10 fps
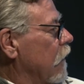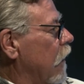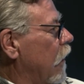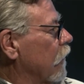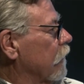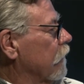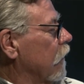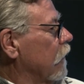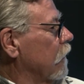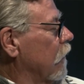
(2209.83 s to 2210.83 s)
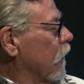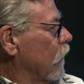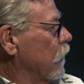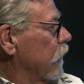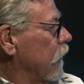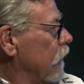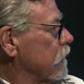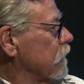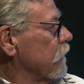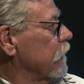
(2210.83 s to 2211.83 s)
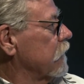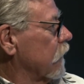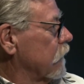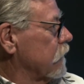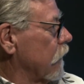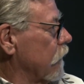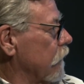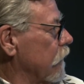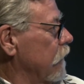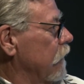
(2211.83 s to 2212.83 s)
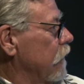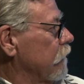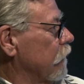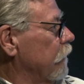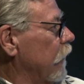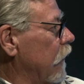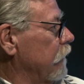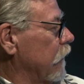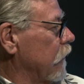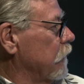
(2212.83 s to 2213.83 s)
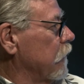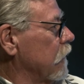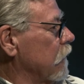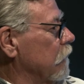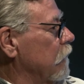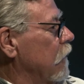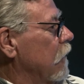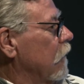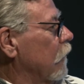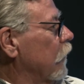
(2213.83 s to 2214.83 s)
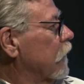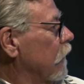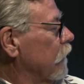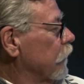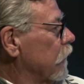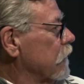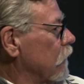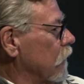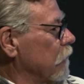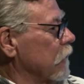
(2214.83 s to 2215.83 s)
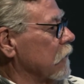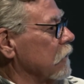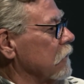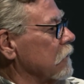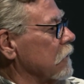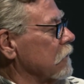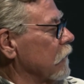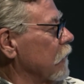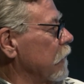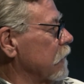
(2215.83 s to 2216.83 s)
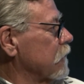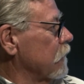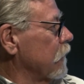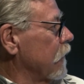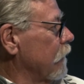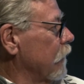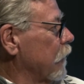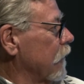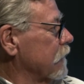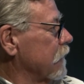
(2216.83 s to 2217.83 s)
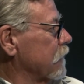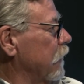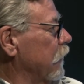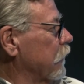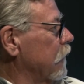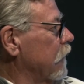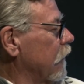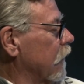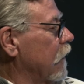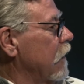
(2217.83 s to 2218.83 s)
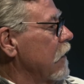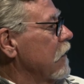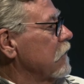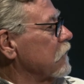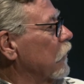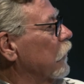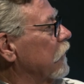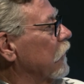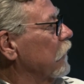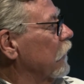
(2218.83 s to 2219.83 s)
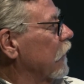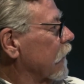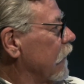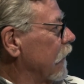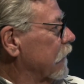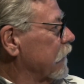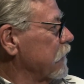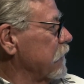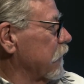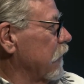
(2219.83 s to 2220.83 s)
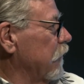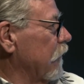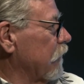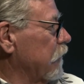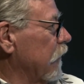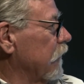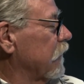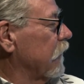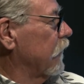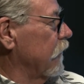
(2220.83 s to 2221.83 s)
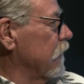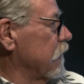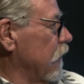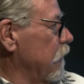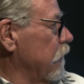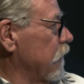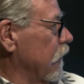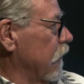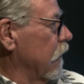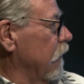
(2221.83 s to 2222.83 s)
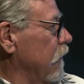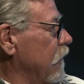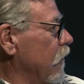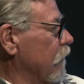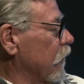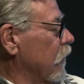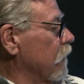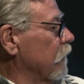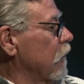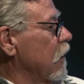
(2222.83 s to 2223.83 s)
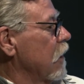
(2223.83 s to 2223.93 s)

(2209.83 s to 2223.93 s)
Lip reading: Our open house is every second Saturday from 5 to 8 p.m. And we call it Fresh Art because, as Larry mentioned, we have a process called rehang. So we don't want collectors to come every month to see the same thing over and over.